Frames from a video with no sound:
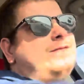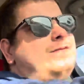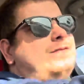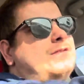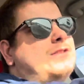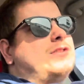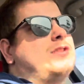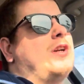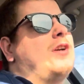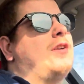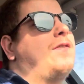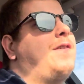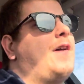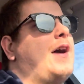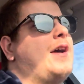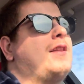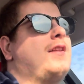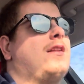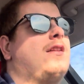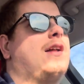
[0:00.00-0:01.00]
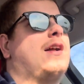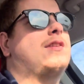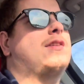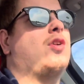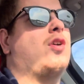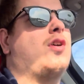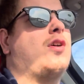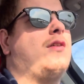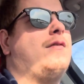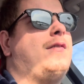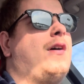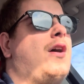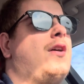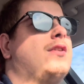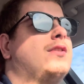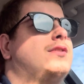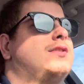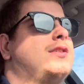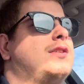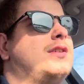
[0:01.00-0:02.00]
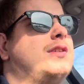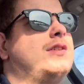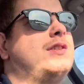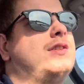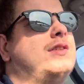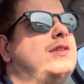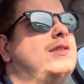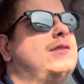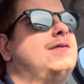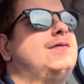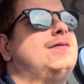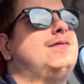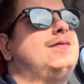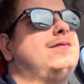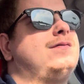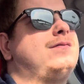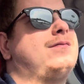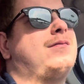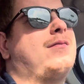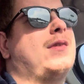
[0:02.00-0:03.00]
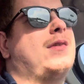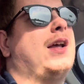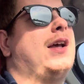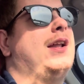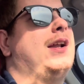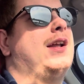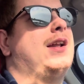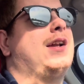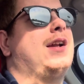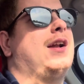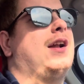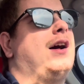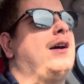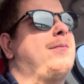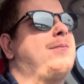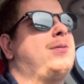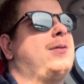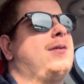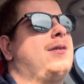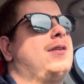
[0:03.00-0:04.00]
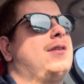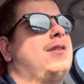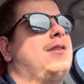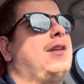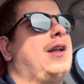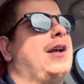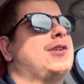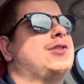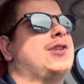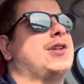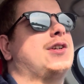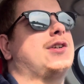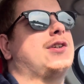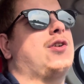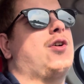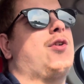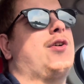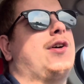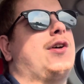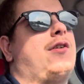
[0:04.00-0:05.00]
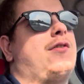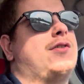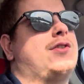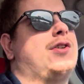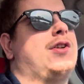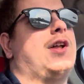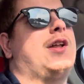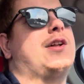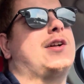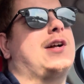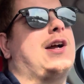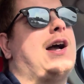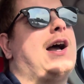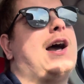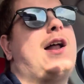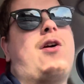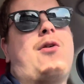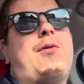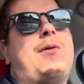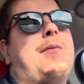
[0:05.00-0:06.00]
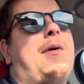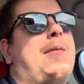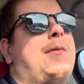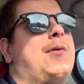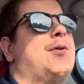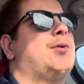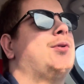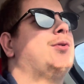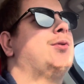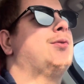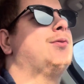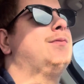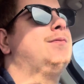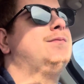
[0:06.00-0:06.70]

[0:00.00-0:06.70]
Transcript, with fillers: certify the electoral votes and ended up election going over to the other guy. I don't remember who